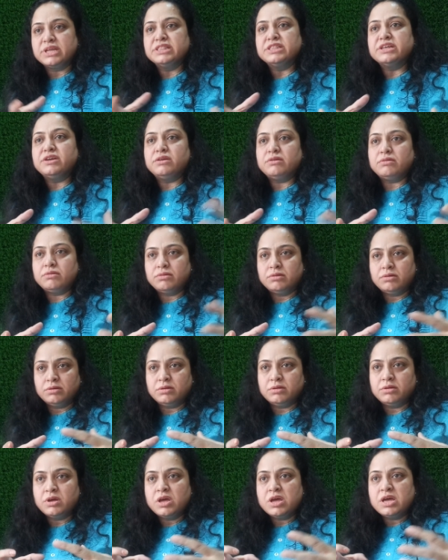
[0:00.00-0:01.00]
and
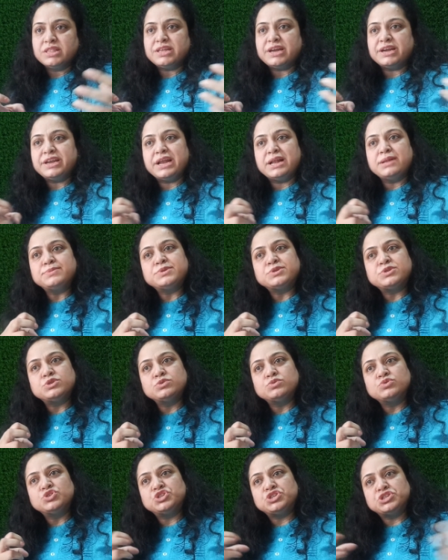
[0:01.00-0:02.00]
then that helps
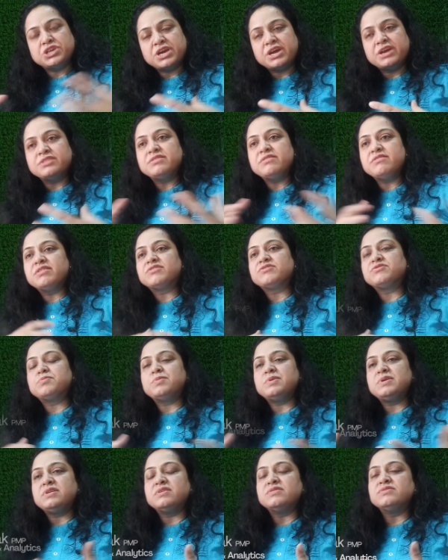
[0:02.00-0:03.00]
to share the
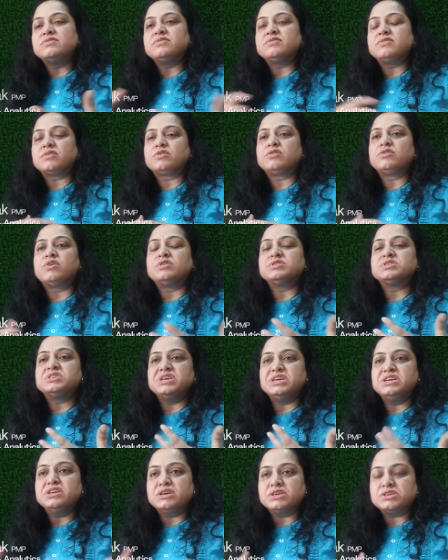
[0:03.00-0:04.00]
experiences across the
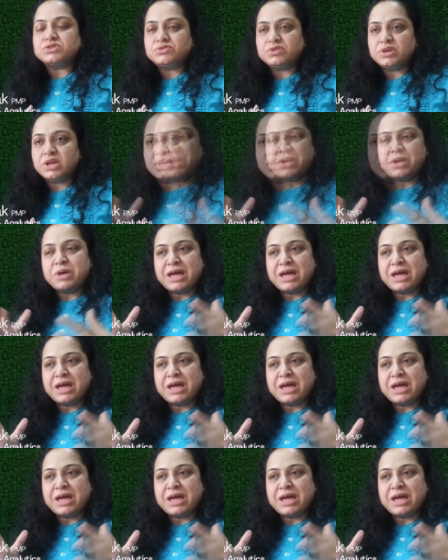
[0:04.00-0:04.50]
industry,